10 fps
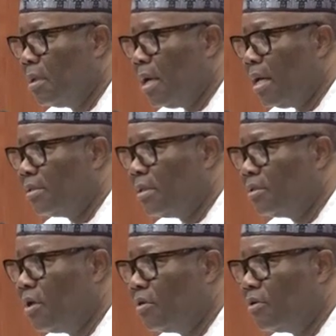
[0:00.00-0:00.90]
as a
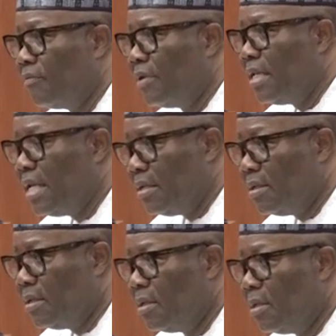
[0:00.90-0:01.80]
result of the need
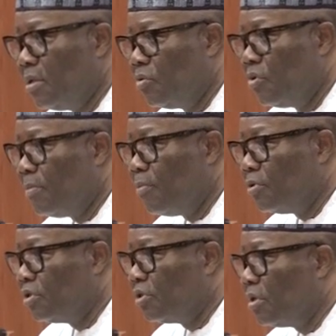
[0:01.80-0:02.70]
to
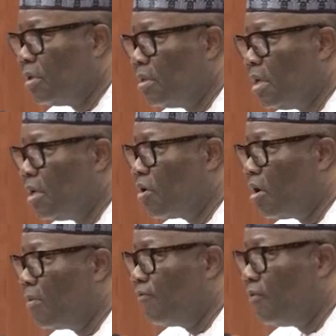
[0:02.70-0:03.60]
reposition the
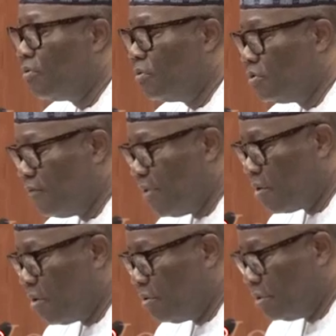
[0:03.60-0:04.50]
economic fortunes of our
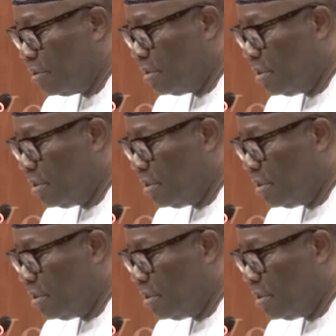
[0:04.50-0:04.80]
country